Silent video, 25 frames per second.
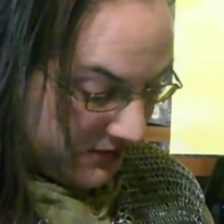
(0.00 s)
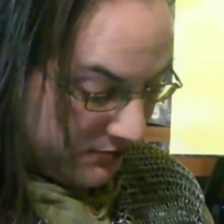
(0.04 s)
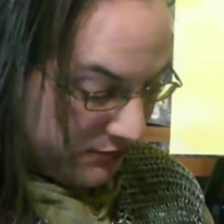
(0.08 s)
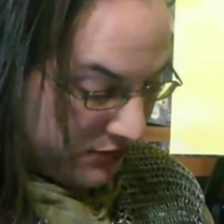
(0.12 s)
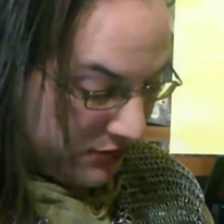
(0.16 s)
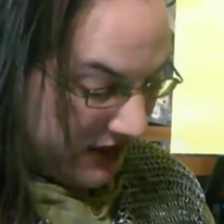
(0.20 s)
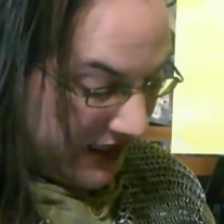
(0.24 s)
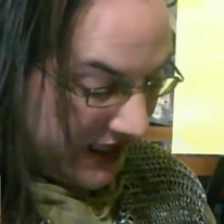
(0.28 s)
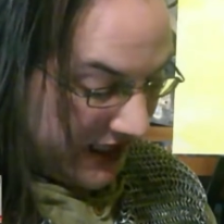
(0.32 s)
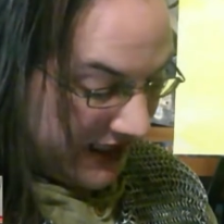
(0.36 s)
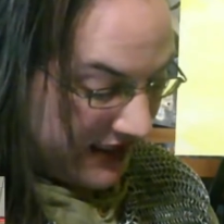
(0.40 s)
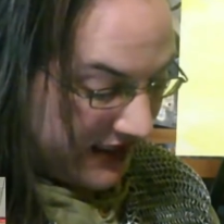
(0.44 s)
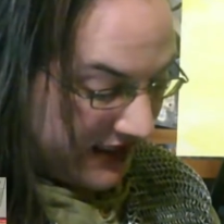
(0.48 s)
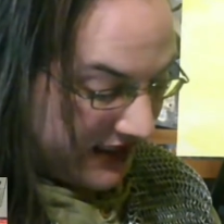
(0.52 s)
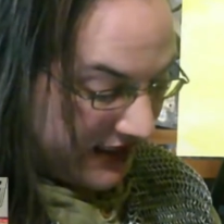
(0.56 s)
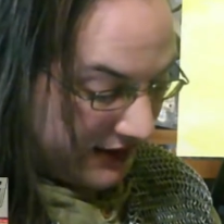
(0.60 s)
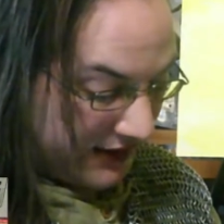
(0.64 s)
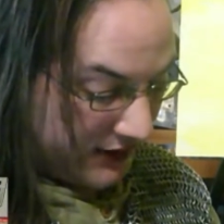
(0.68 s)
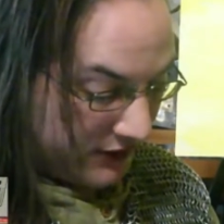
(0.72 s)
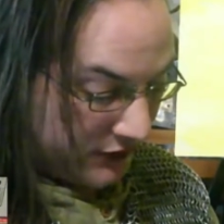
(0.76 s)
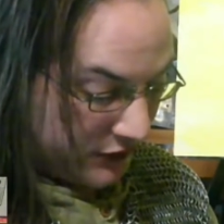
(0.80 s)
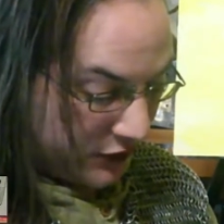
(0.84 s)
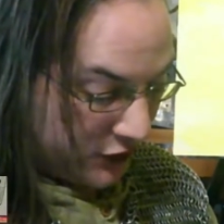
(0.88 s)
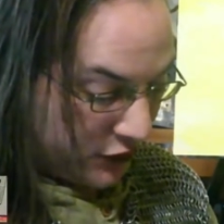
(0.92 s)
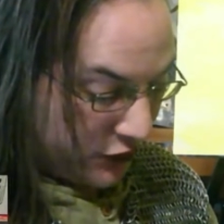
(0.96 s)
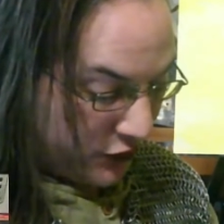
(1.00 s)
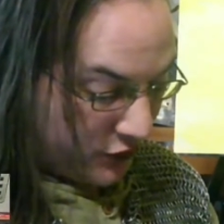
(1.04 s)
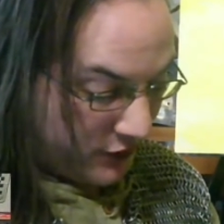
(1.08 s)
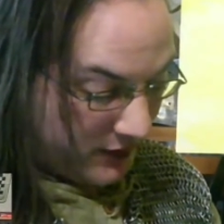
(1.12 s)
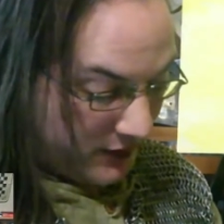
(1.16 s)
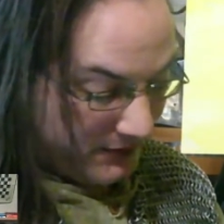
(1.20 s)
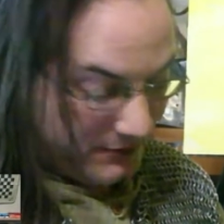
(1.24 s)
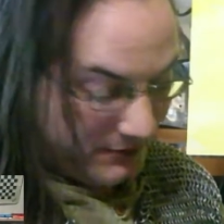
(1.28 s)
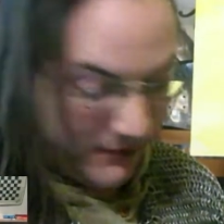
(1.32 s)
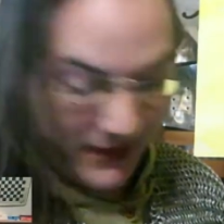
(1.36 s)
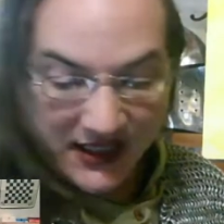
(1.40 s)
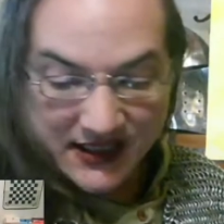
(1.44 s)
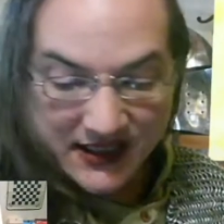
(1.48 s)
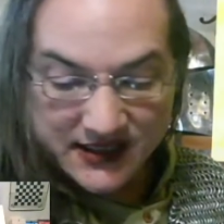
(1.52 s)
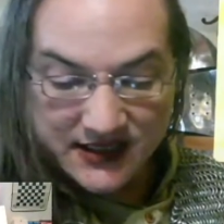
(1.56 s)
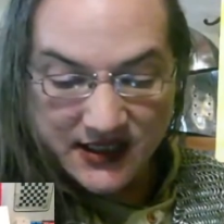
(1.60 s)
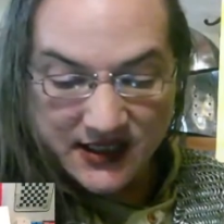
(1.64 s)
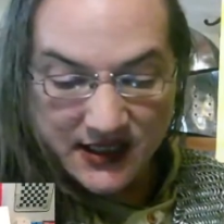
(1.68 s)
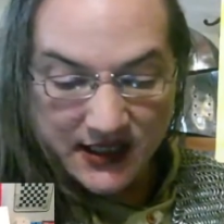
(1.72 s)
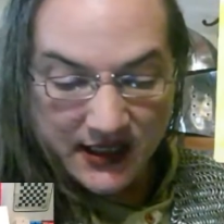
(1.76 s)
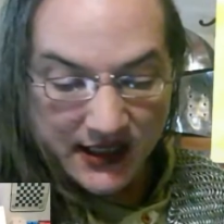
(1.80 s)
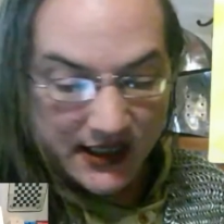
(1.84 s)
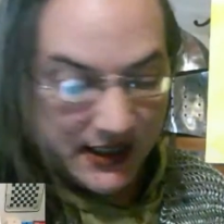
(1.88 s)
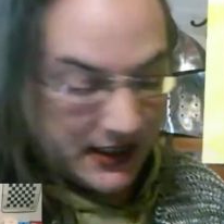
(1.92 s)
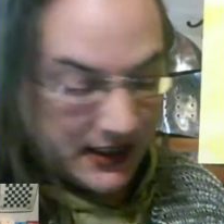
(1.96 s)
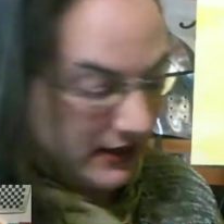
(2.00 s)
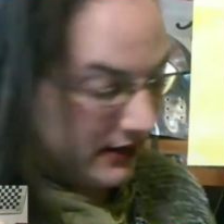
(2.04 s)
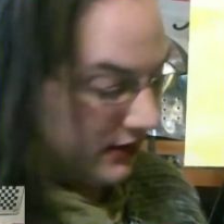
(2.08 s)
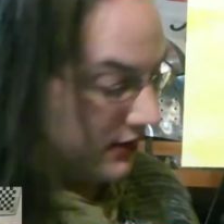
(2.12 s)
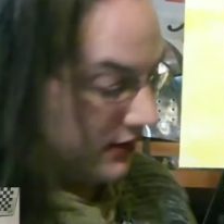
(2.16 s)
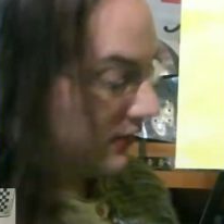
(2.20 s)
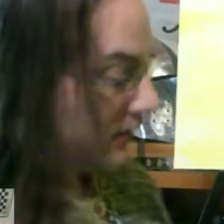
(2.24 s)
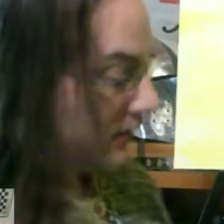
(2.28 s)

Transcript: blended it through and mixed it in